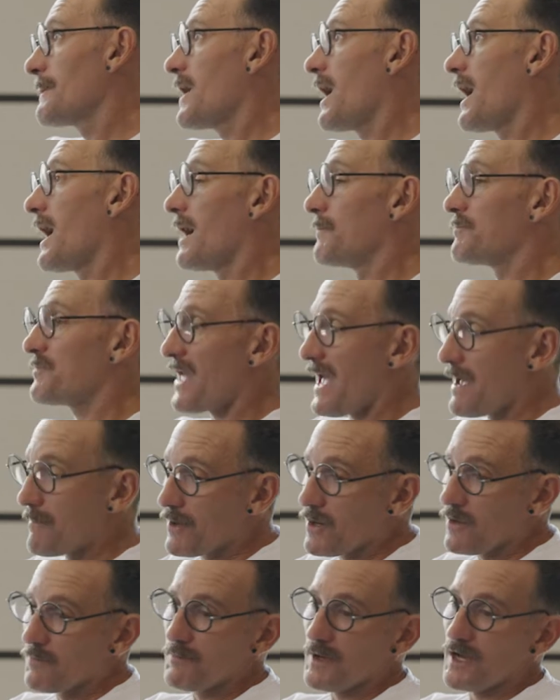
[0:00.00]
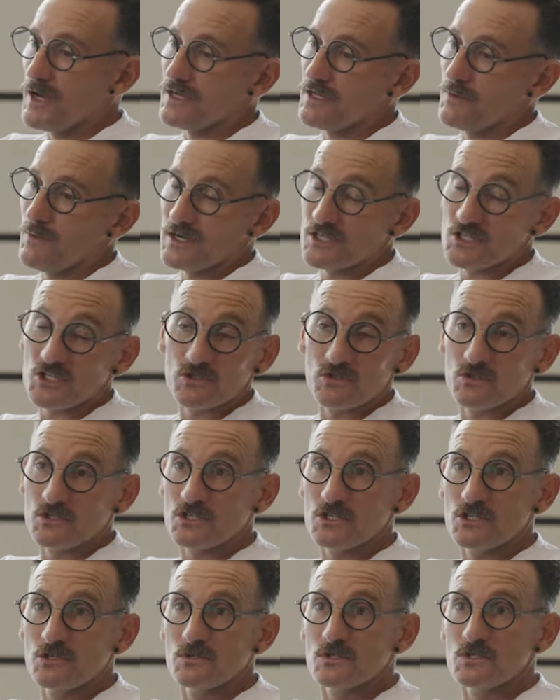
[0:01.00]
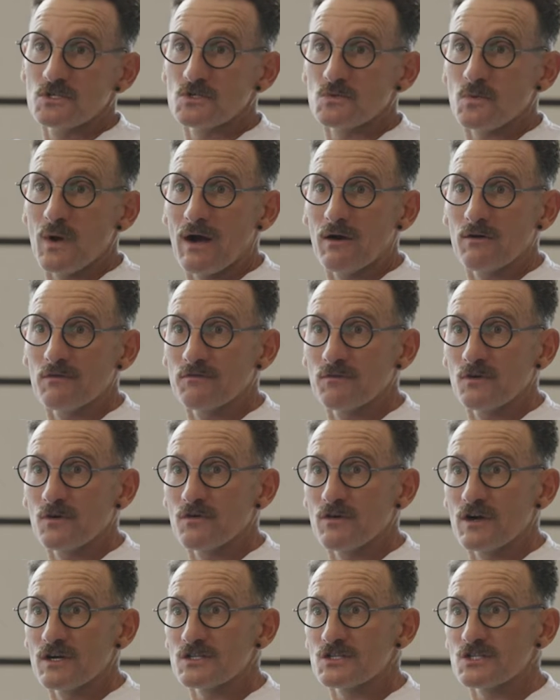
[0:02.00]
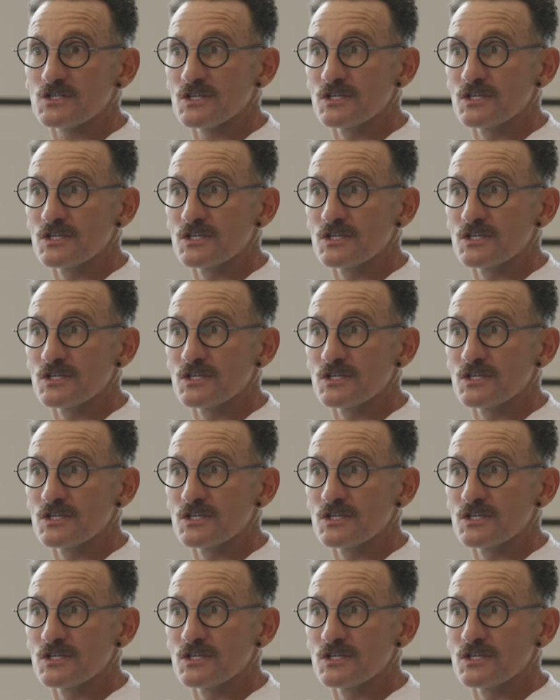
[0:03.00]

Emma Lombardi won a short shoot as well for us.